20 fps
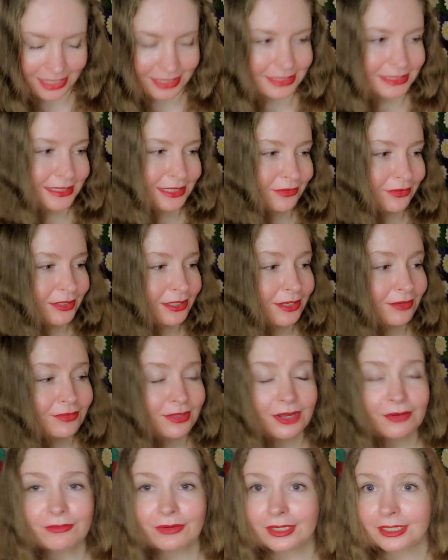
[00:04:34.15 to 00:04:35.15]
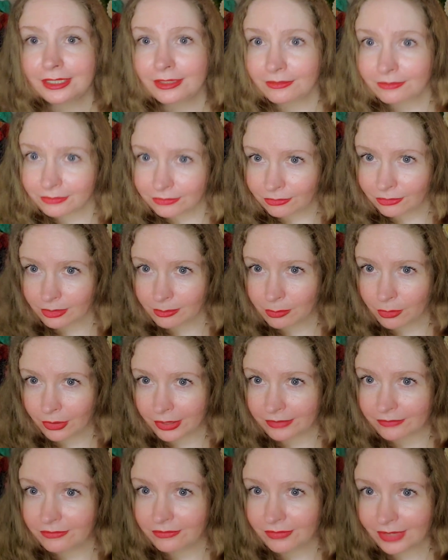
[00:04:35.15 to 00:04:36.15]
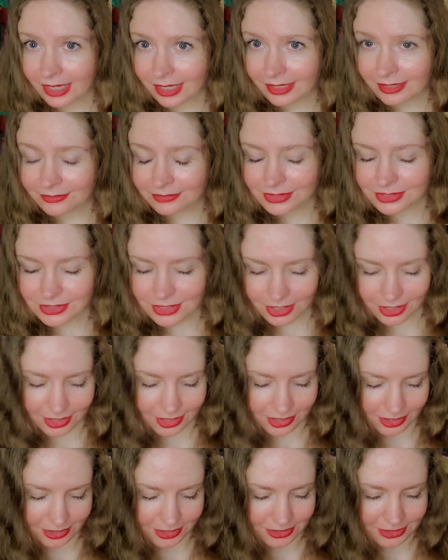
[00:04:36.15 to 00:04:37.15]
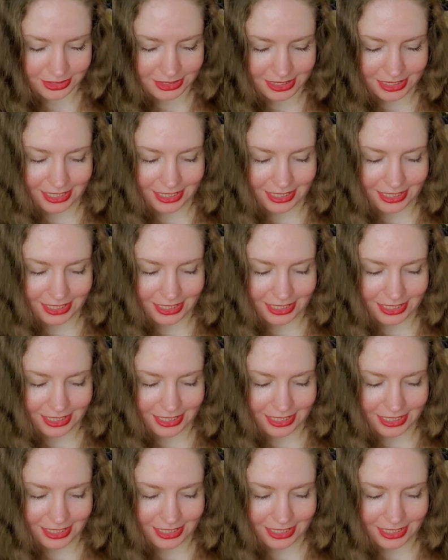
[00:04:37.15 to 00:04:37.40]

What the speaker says: So I gave that one 4.5 stars,